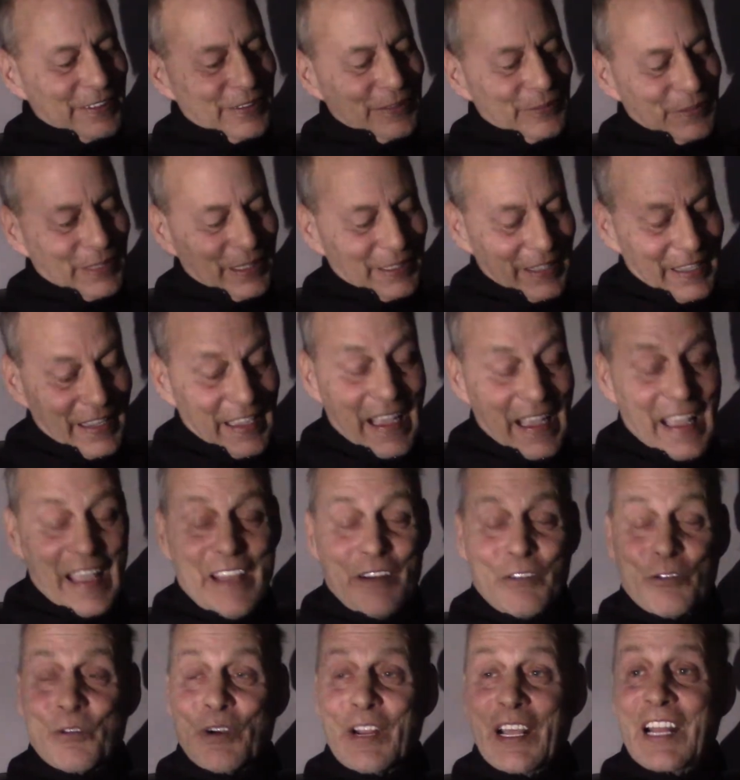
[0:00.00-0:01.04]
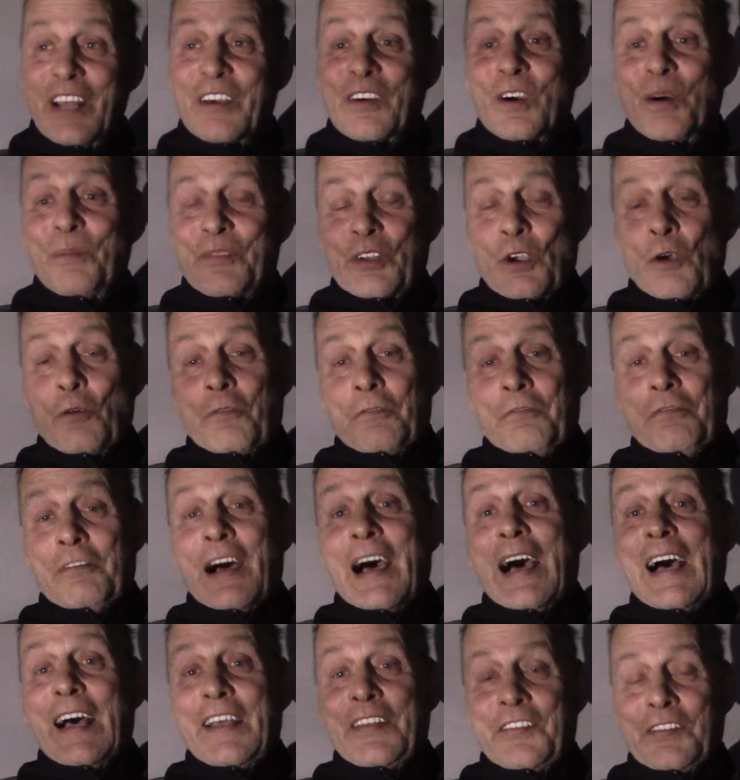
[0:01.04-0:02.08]
but it really comes out
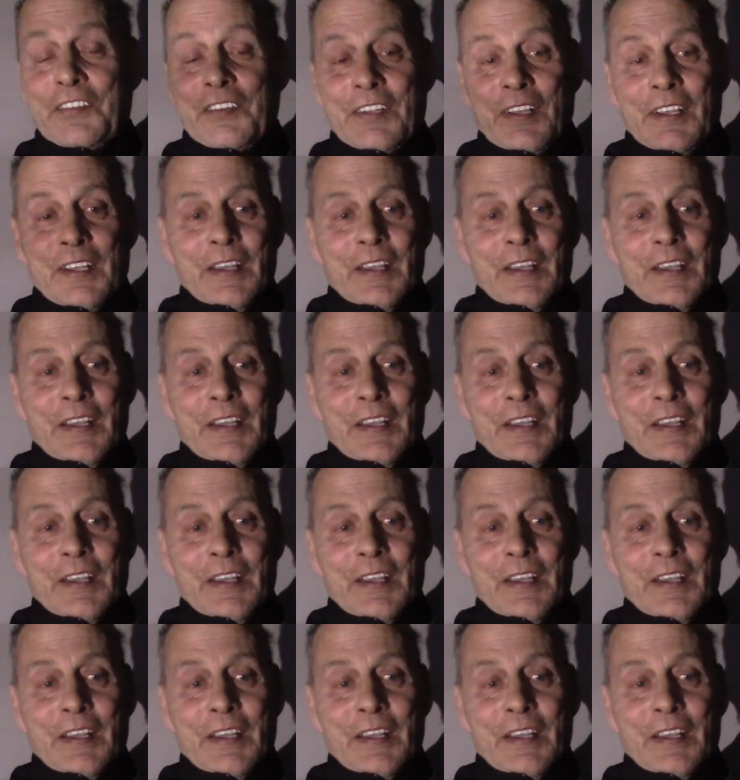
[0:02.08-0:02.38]
fast.